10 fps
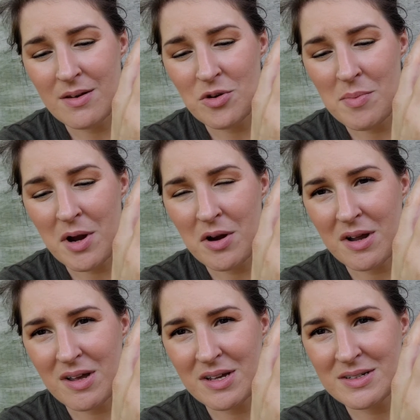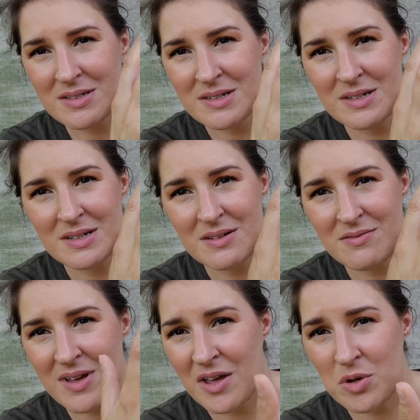numeric
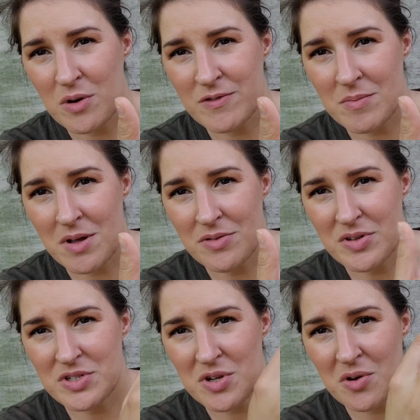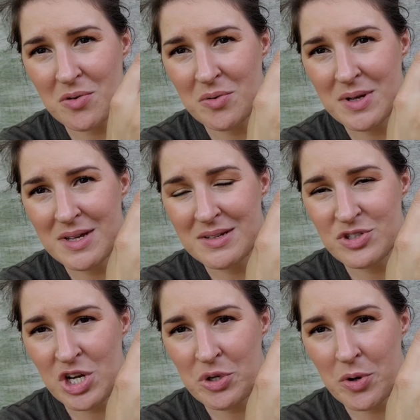value of a month. So
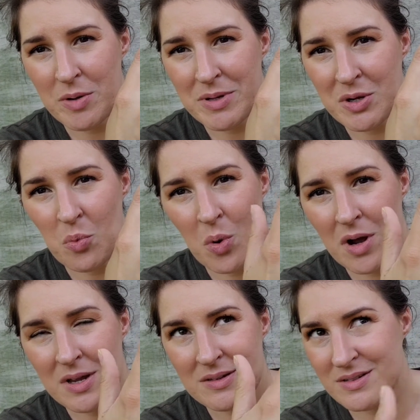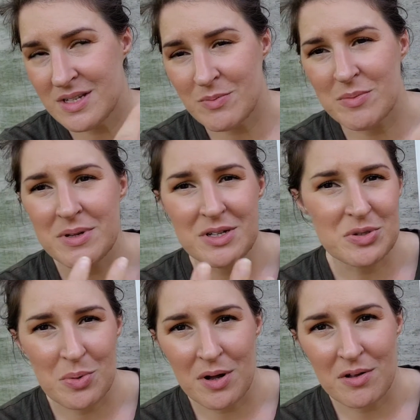January being 1, December being
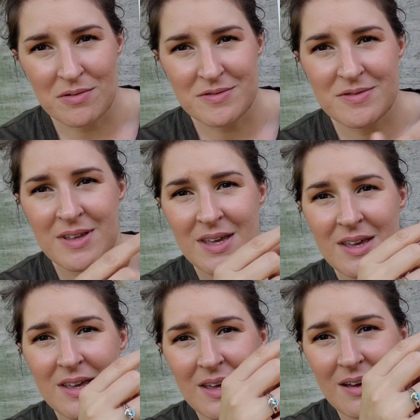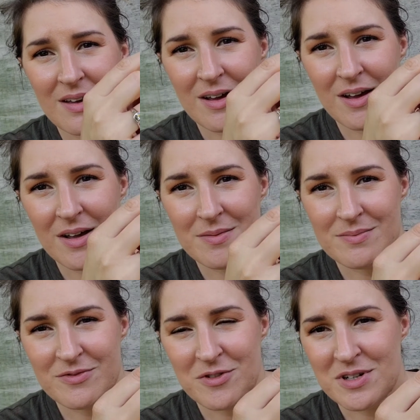12.
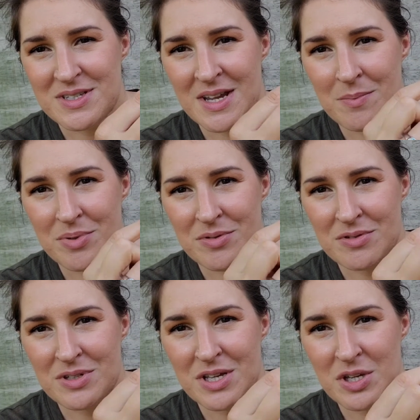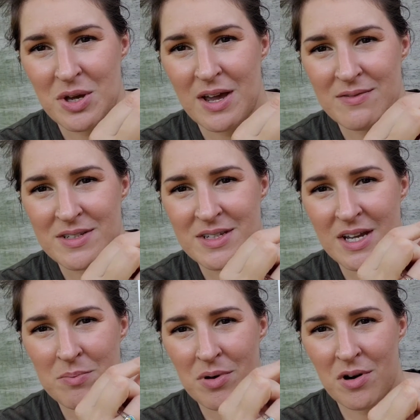For example, you have a
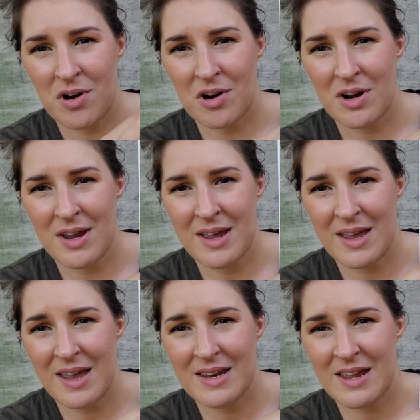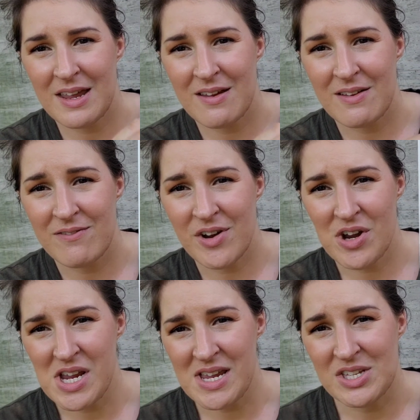sidebar and a
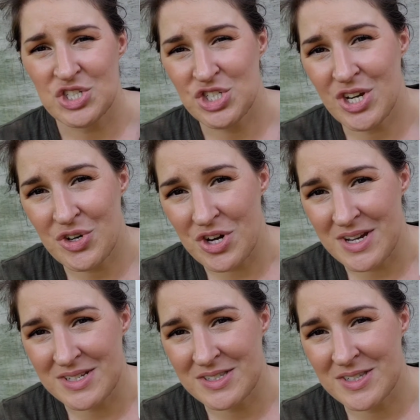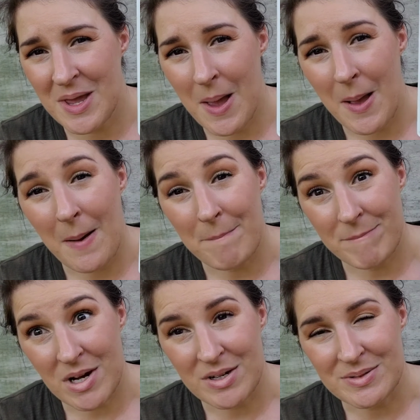very generous
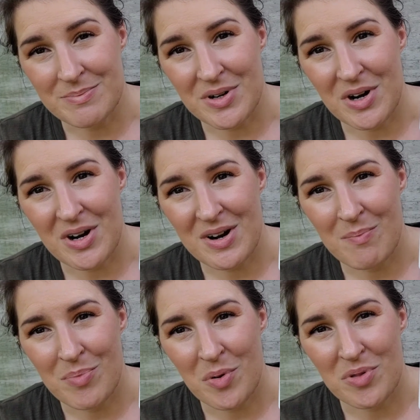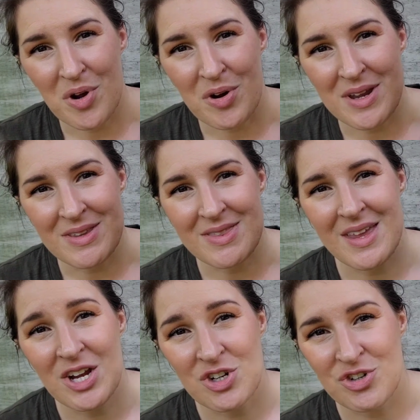bottom bar. Both are
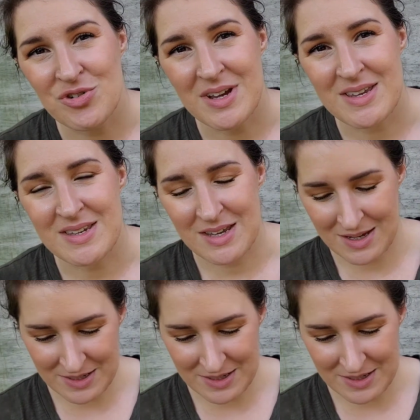in grid.